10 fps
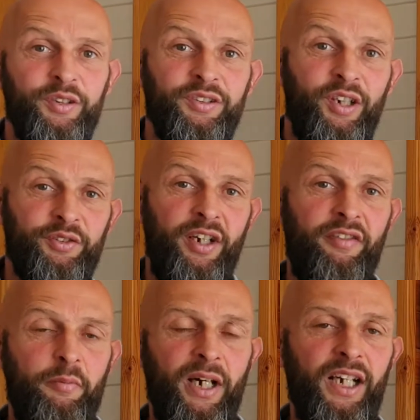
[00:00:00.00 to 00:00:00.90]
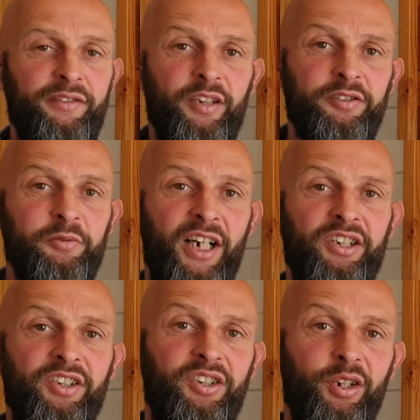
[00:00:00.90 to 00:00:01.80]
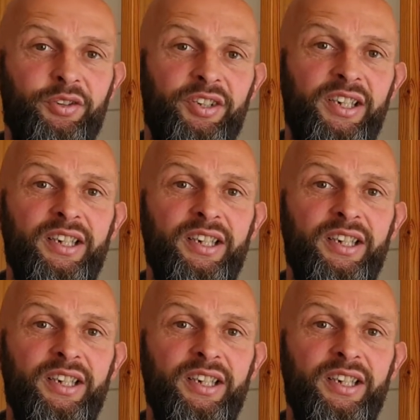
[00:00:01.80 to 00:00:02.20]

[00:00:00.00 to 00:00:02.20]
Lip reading: Andre van Barneveld from Grace Consultancy.